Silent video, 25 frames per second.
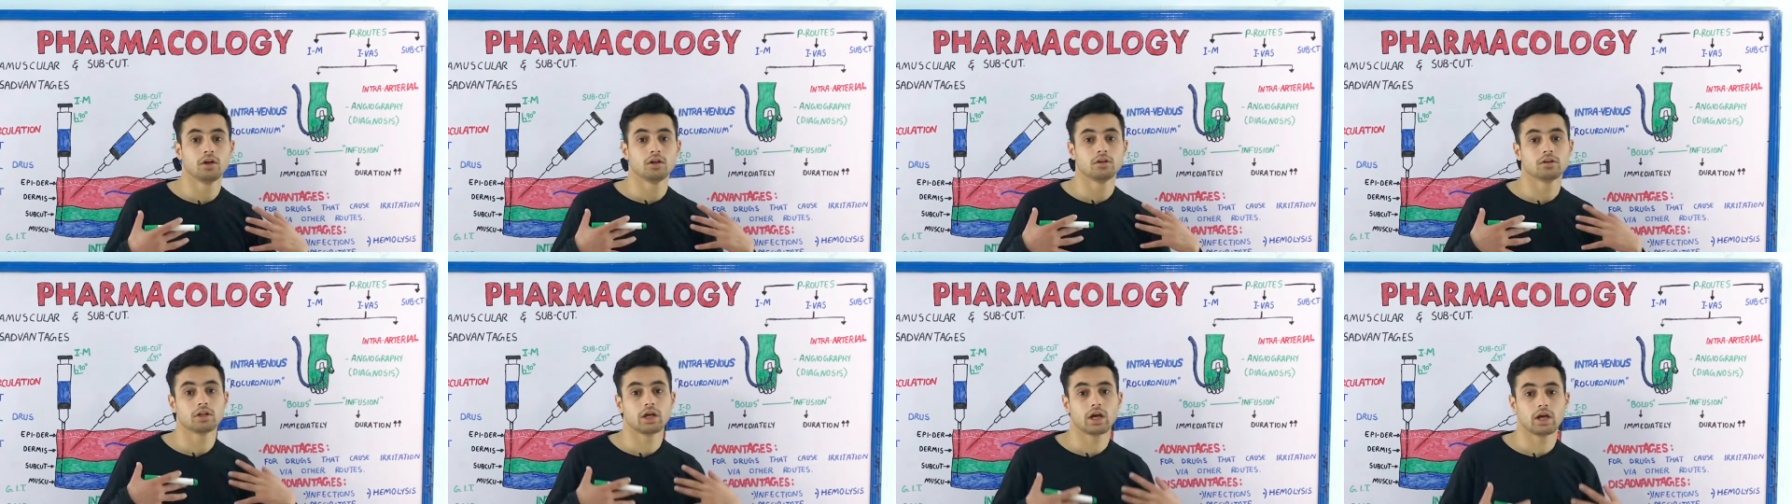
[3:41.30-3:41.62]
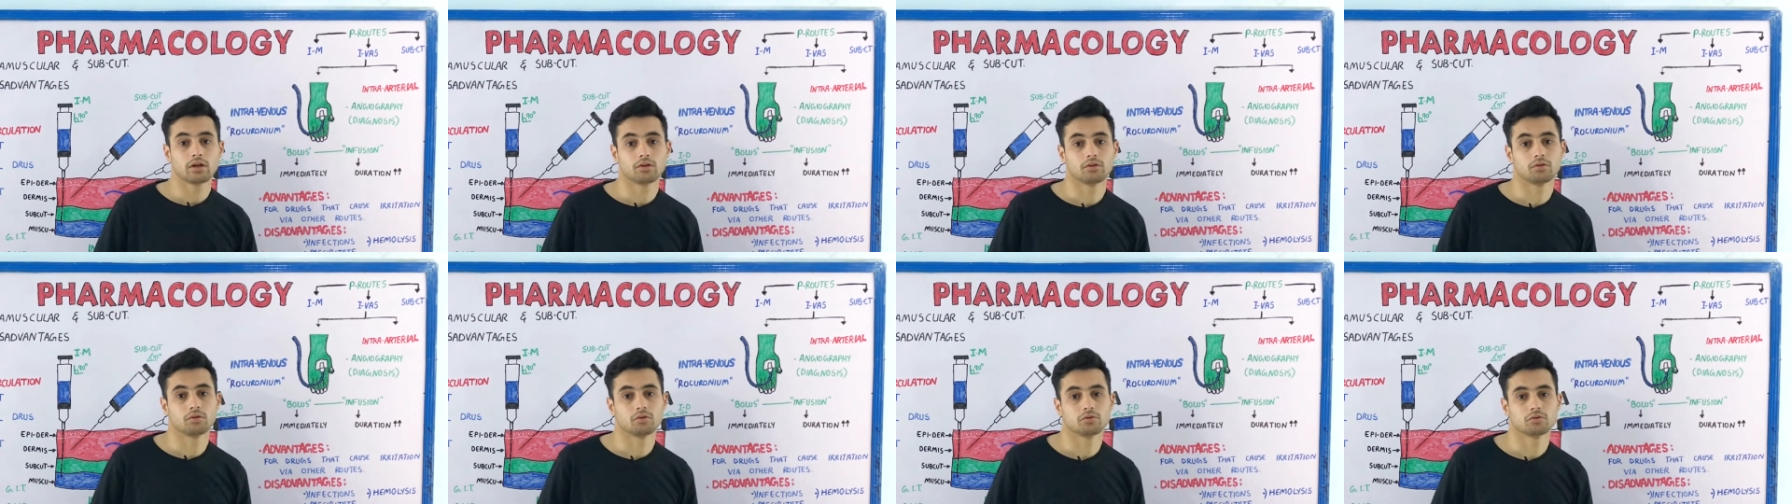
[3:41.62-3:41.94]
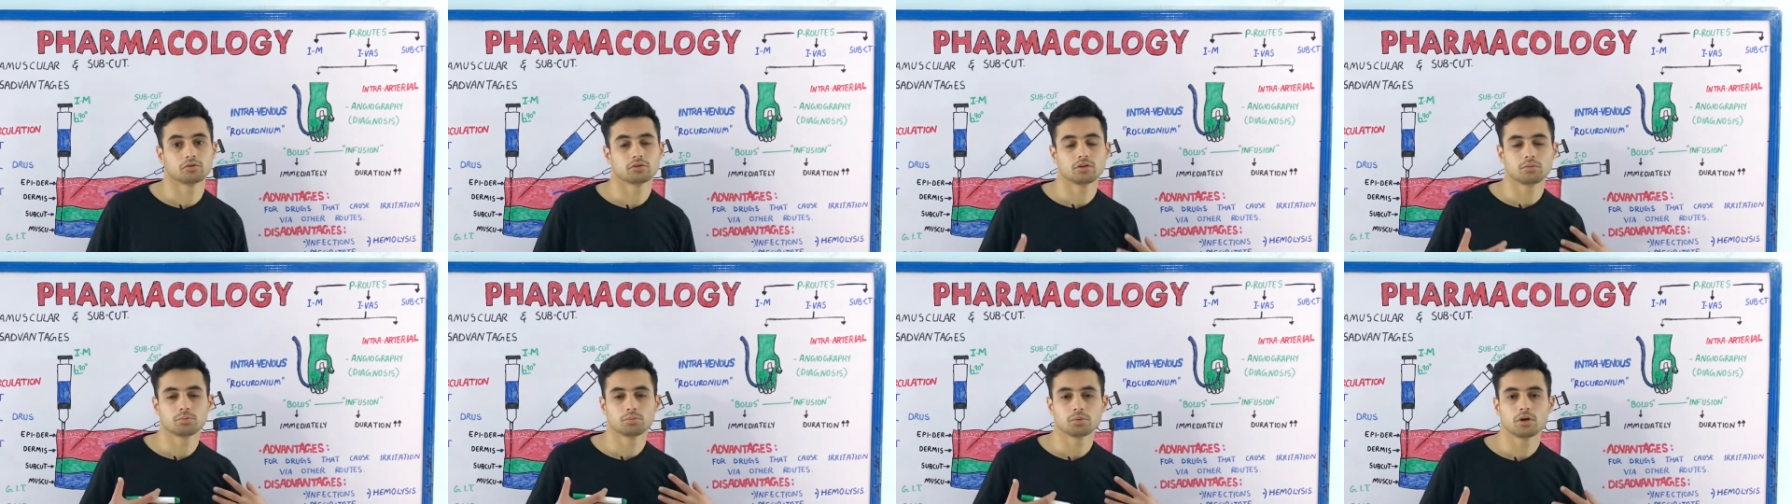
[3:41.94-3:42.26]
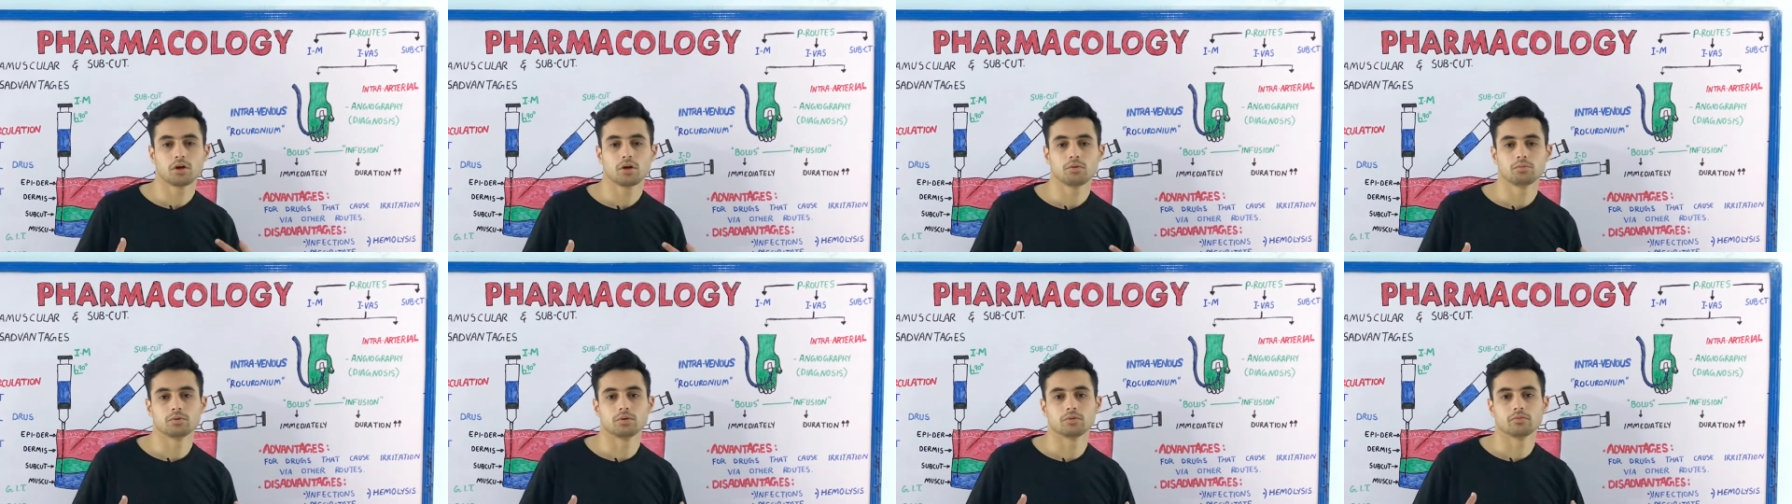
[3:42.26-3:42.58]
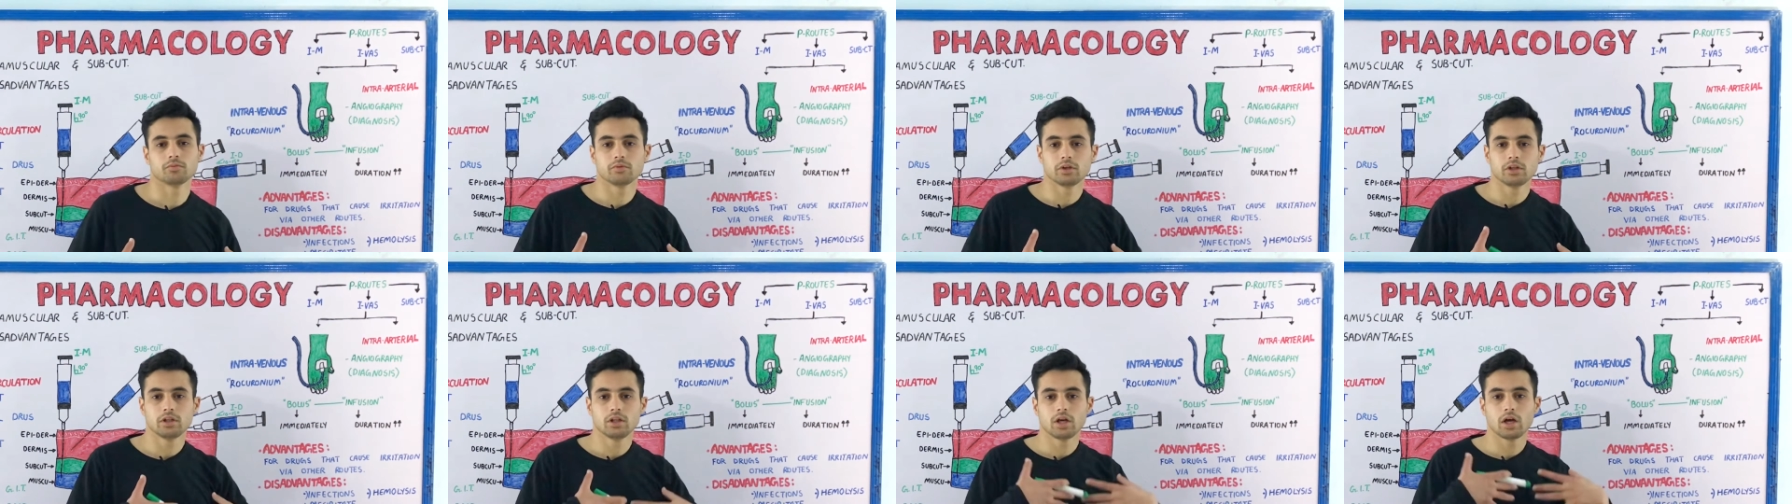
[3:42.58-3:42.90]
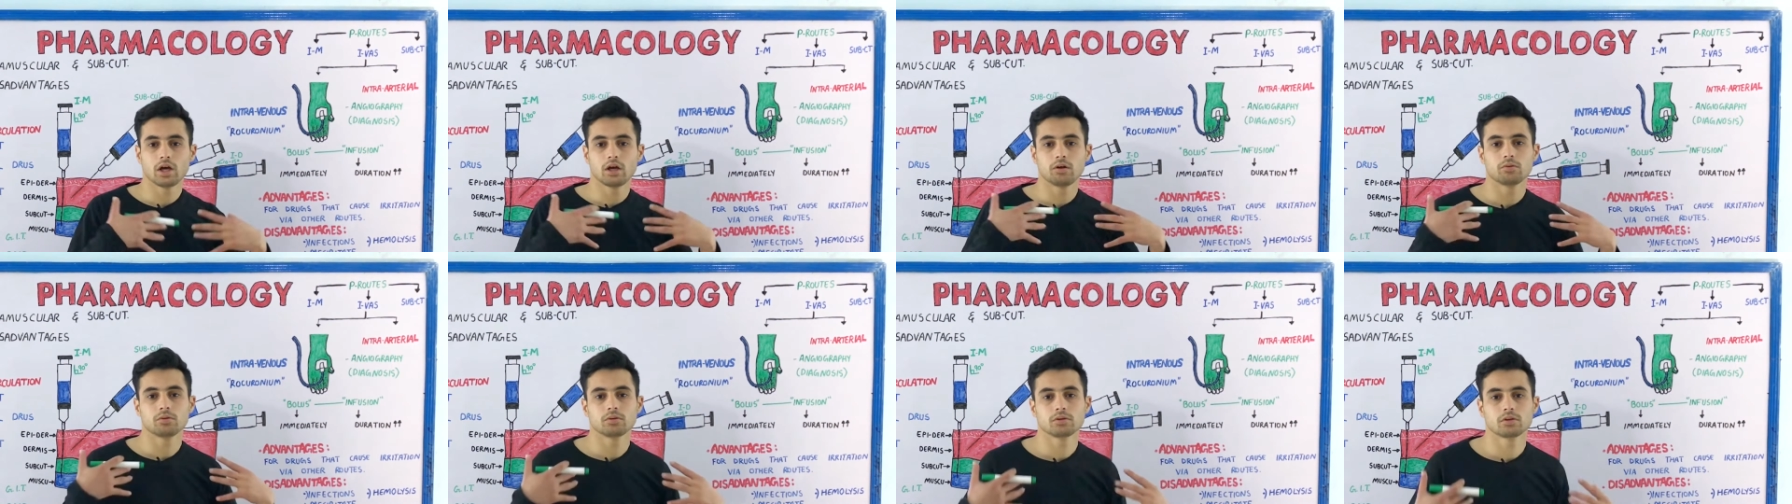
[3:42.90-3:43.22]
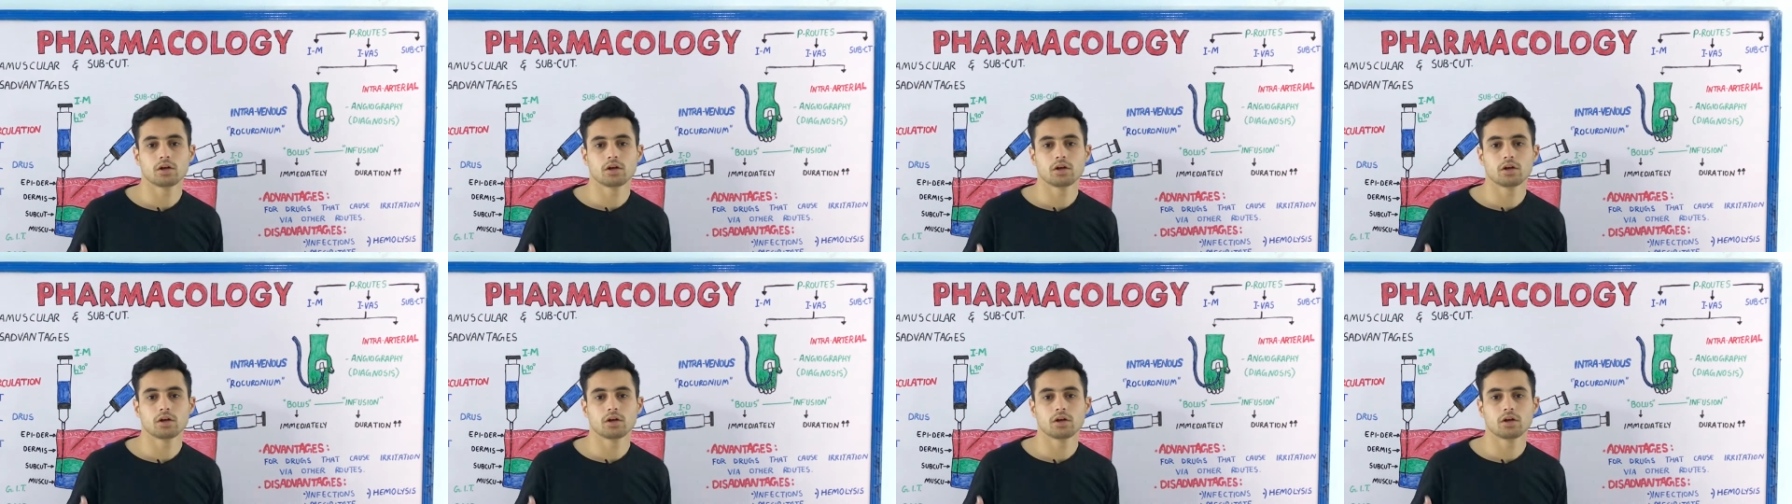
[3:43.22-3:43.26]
diagnose the problem with our